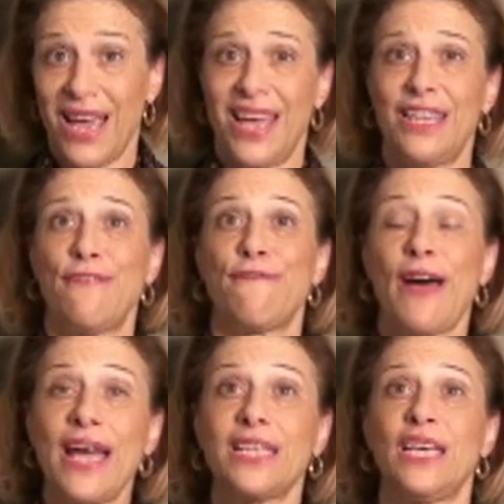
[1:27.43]
And then
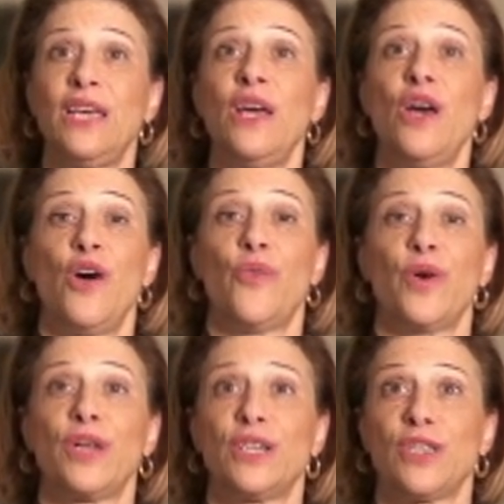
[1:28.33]
finally,
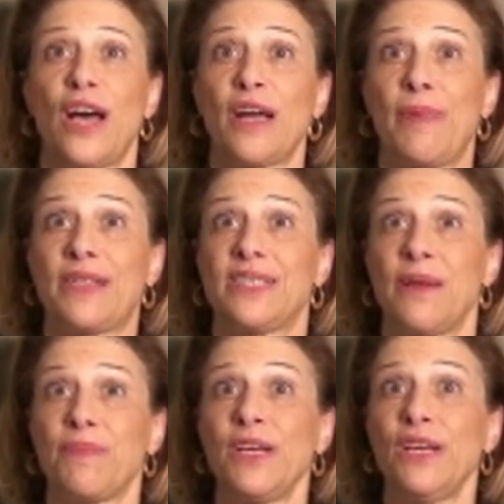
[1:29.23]
we're going to talk about
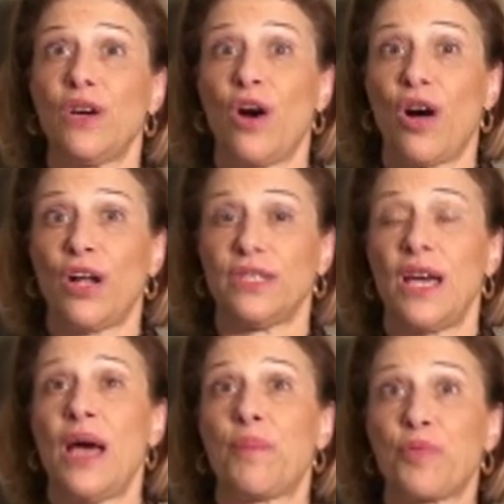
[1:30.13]
something called
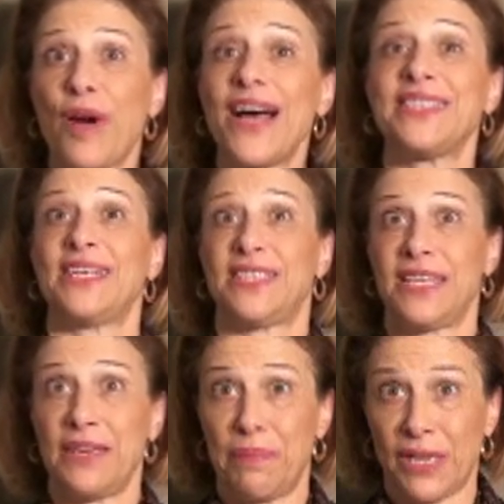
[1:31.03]

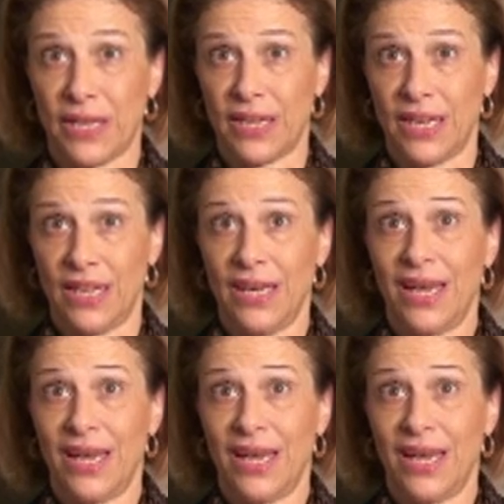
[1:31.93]
processing ability